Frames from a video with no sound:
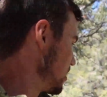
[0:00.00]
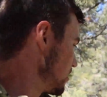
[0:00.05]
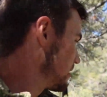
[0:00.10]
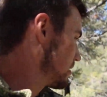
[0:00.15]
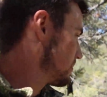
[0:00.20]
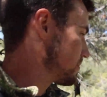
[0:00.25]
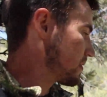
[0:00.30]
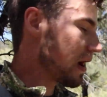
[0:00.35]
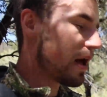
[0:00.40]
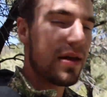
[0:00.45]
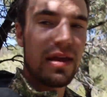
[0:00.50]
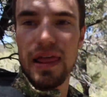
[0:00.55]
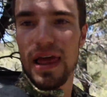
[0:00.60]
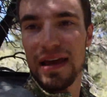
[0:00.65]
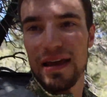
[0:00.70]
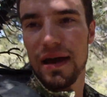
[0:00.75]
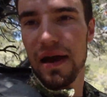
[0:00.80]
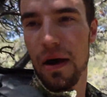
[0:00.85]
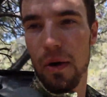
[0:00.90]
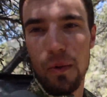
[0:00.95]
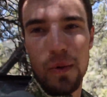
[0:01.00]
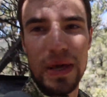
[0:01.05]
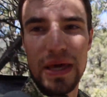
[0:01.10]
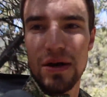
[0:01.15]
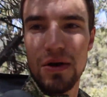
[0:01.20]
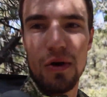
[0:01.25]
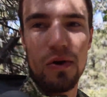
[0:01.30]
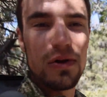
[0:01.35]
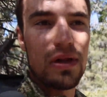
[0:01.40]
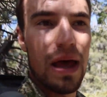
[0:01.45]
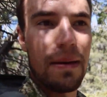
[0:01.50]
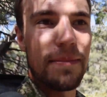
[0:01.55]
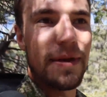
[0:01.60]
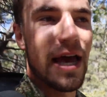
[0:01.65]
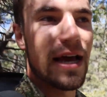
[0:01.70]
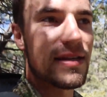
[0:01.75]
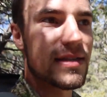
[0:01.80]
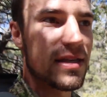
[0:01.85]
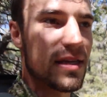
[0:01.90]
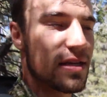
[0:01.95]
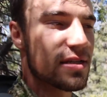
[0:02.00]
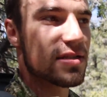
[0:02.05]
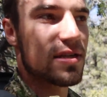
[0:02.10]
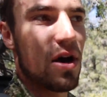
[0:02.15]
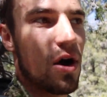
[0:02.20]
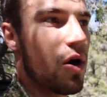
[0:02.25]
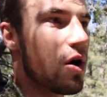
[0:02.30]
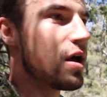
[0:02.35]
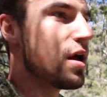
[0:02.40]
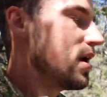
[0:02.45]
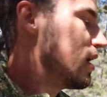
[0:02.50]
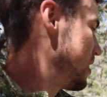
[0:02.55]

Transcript: They're probably like a week old, I'm guessing, so